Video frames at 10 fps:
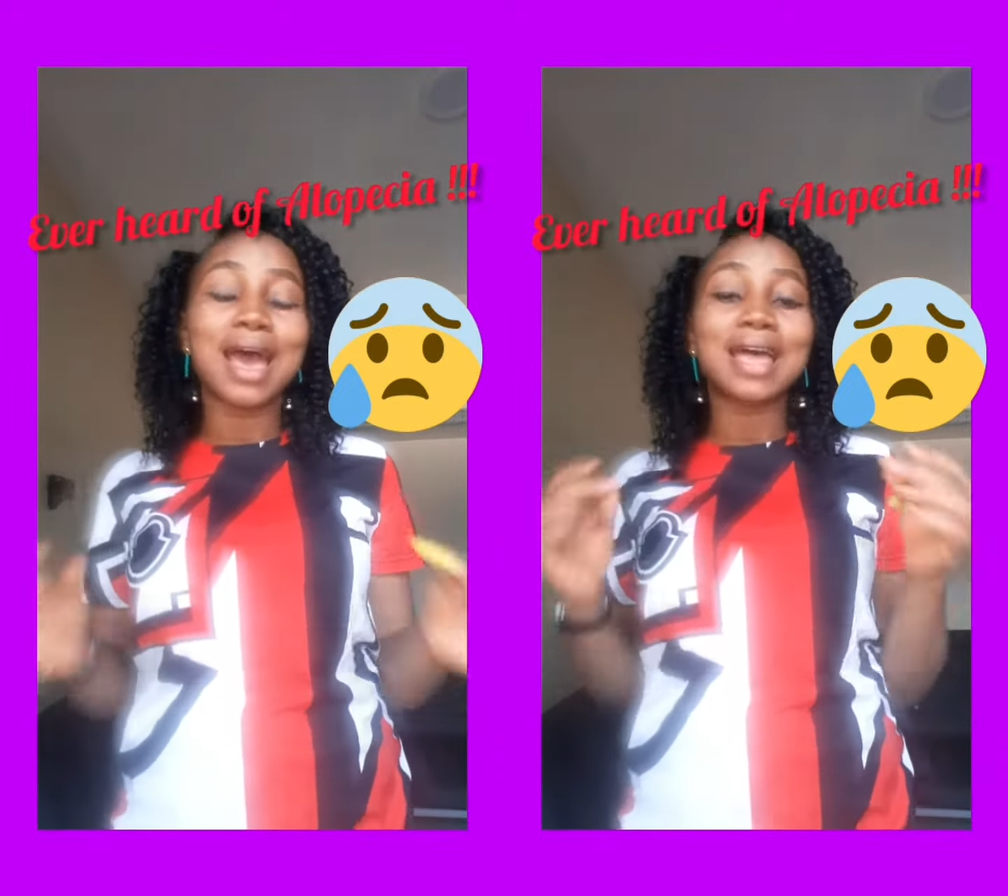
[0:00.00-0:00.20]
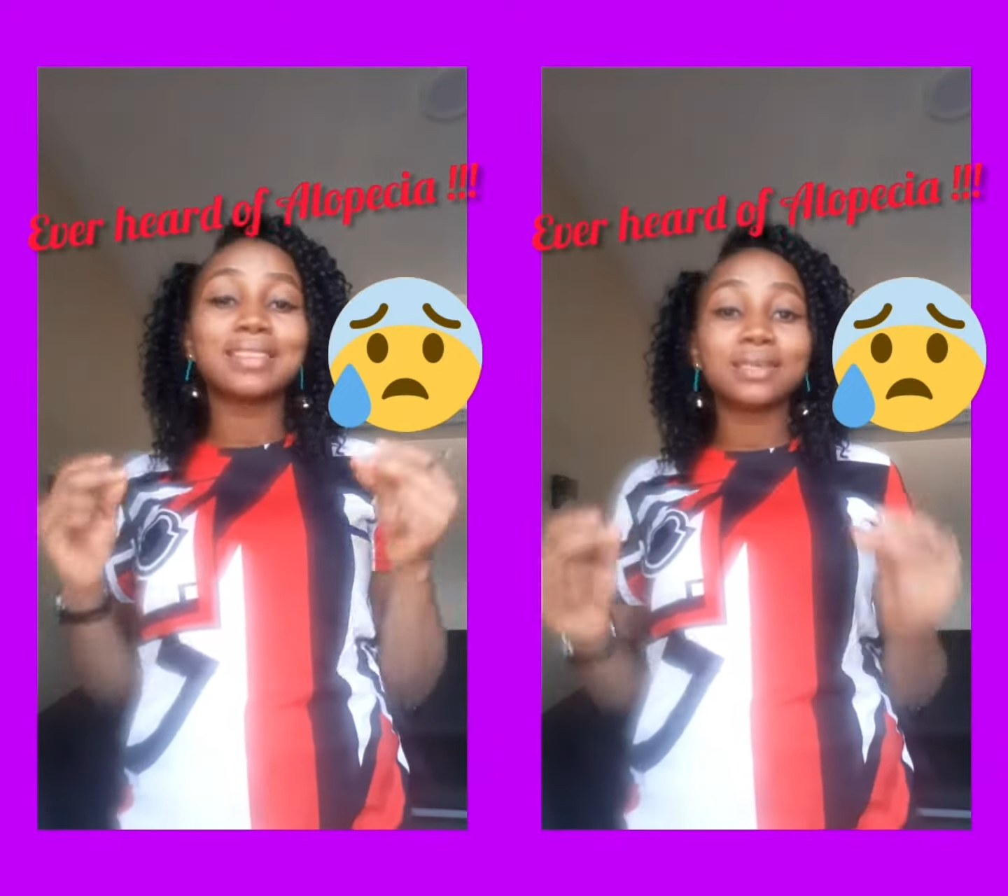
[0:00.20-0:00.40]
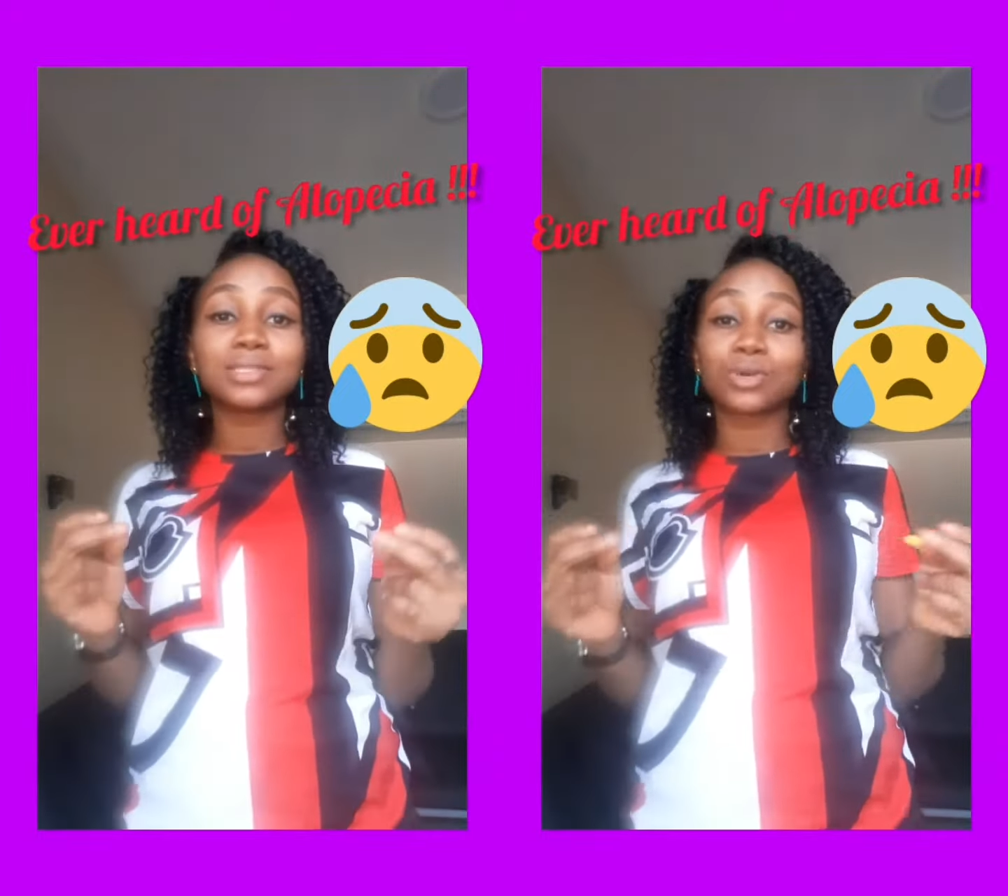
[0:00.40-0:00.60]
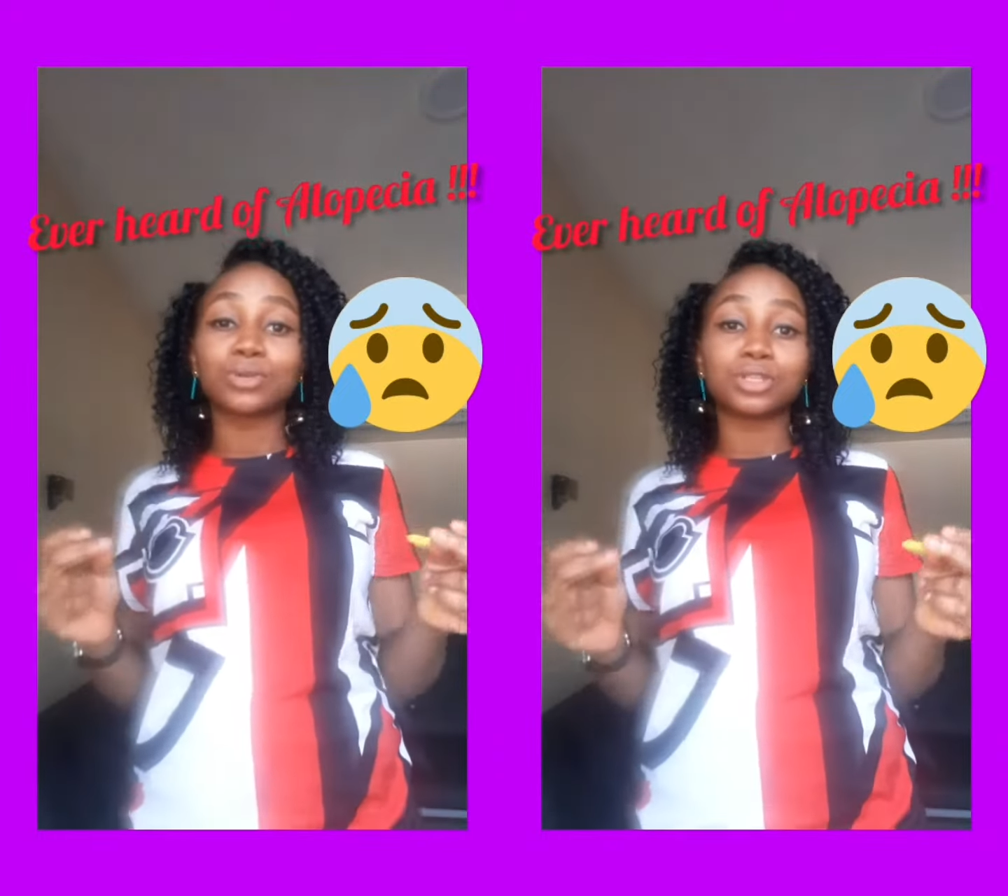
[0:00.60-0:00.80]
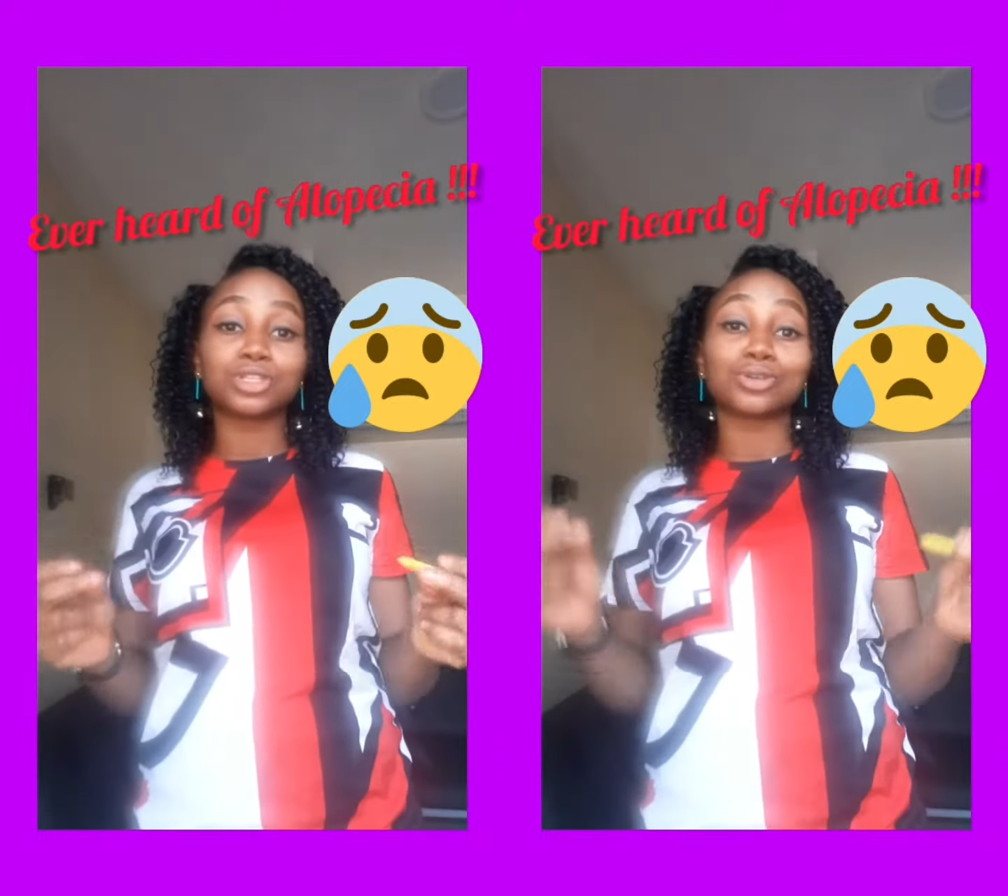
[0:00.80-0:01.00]
And this
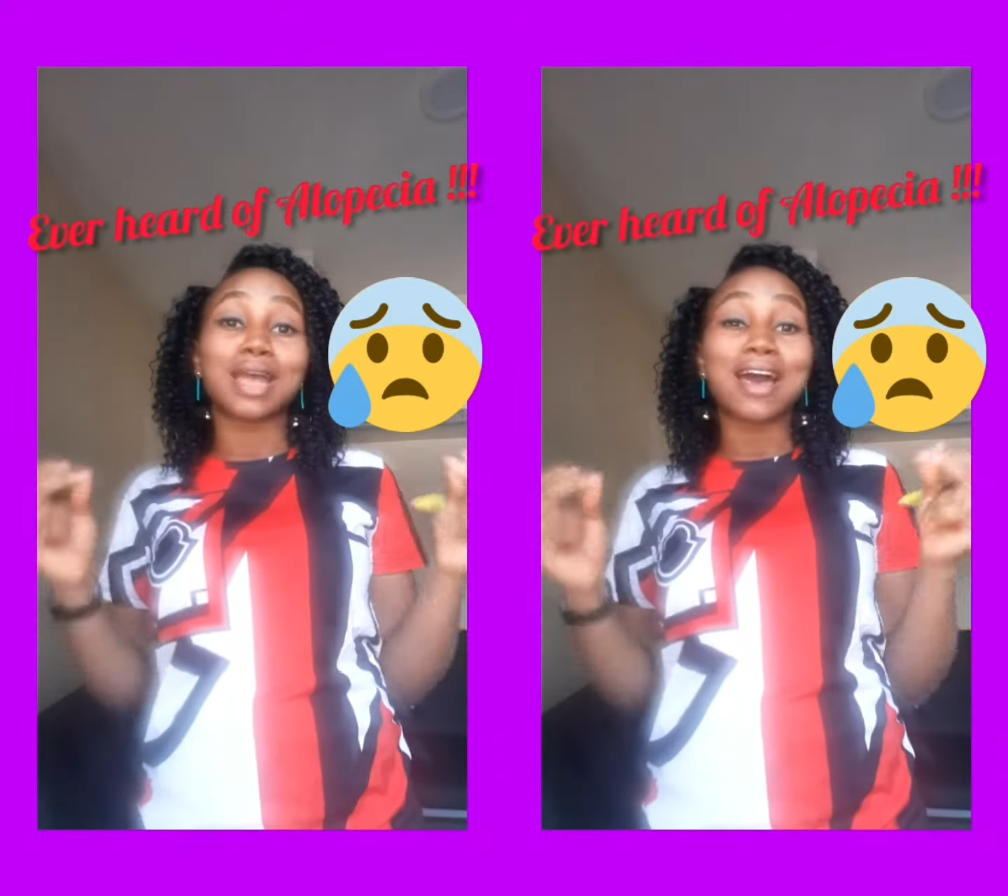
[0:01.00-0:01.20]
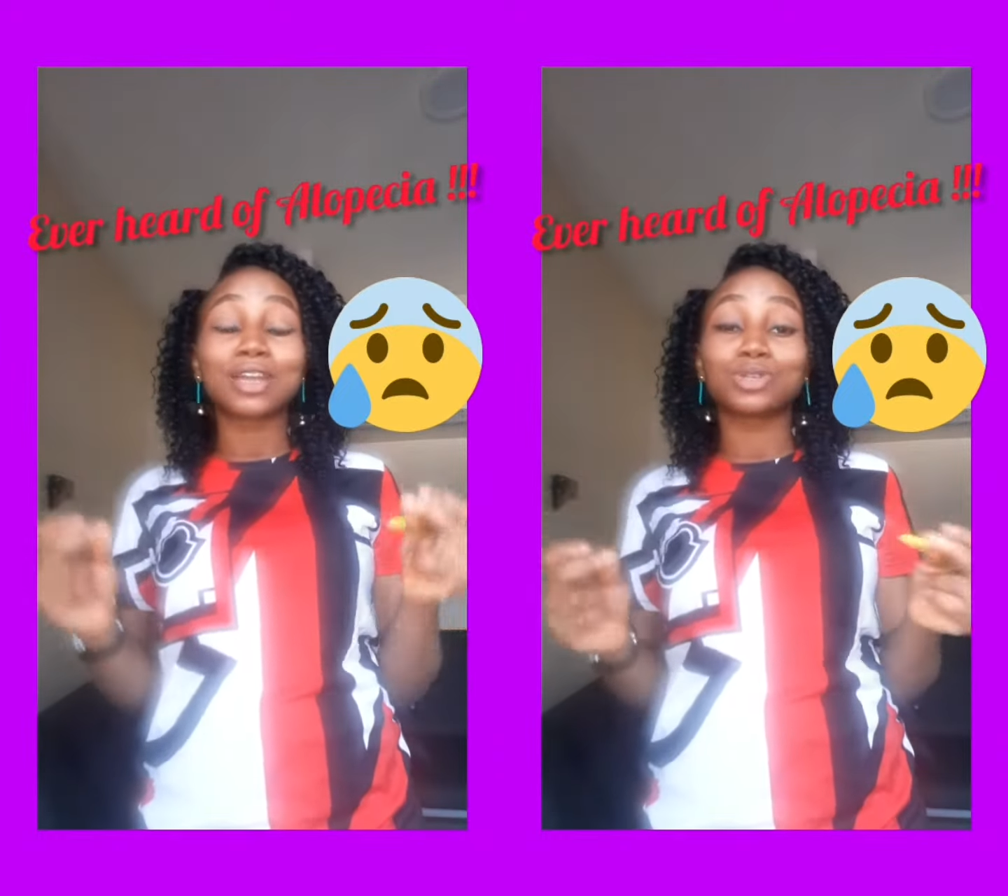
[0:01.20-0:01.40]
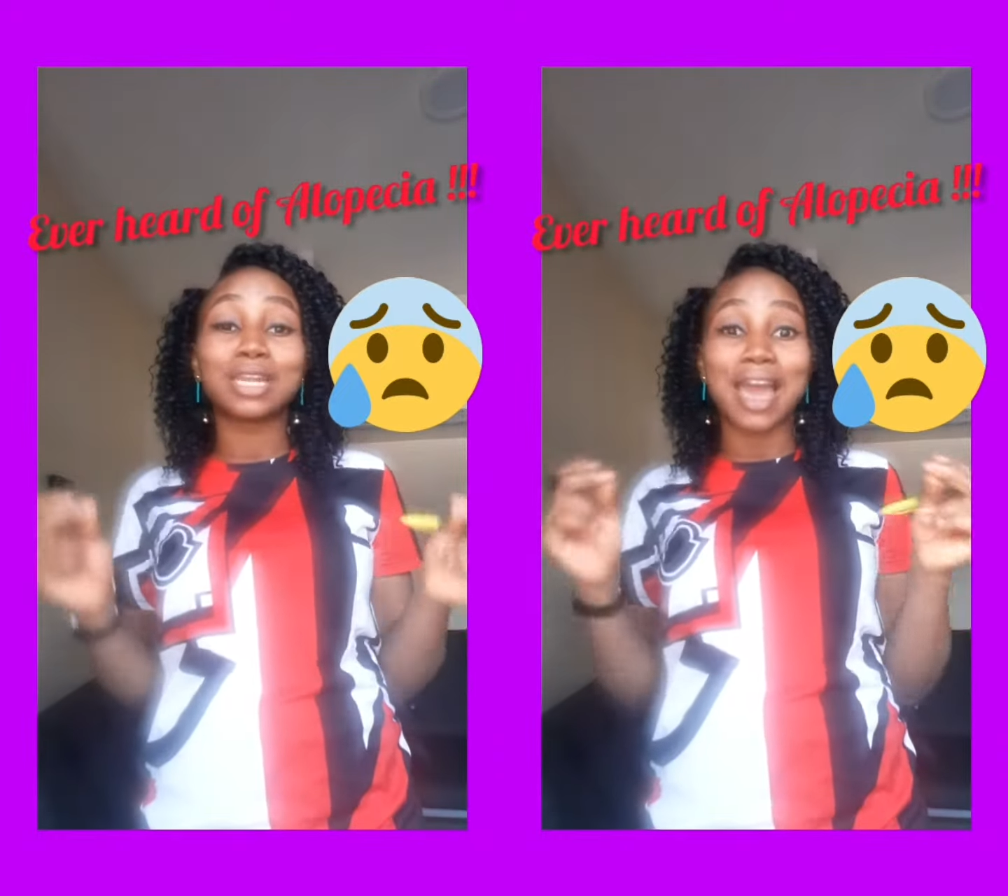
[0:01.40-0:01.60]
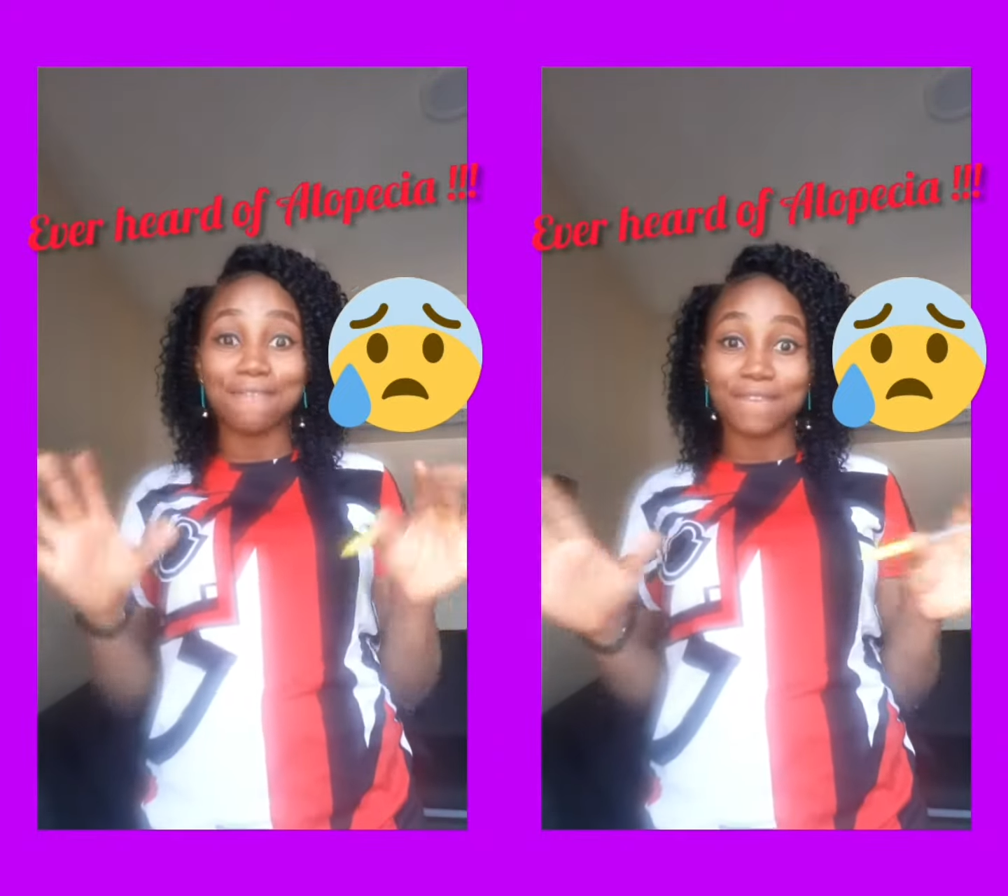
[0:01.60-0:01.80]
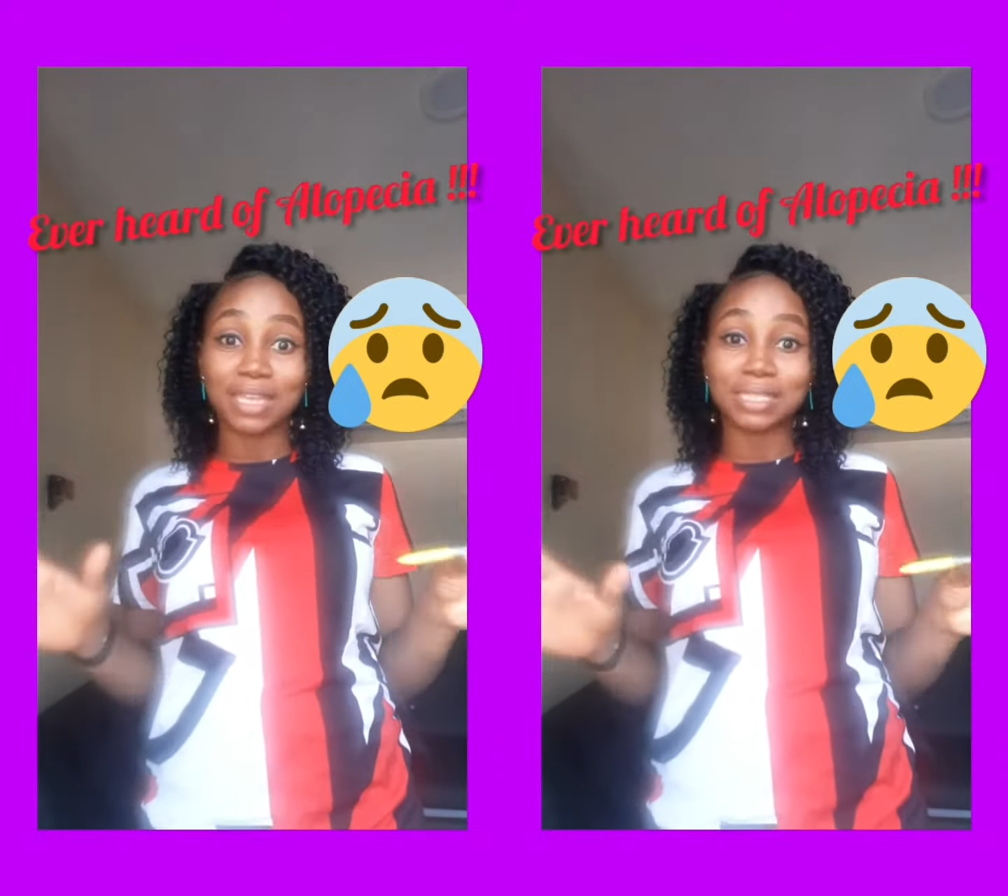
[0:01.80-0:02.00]
condition actually
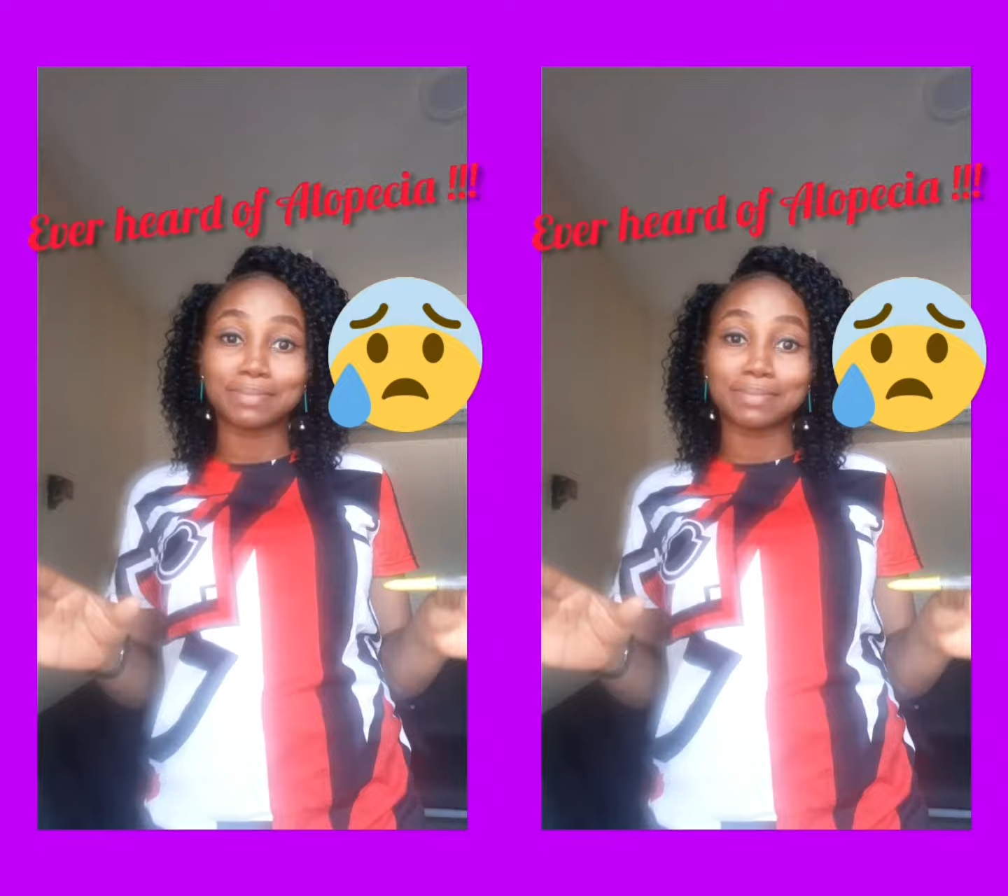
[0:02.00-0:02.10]
affects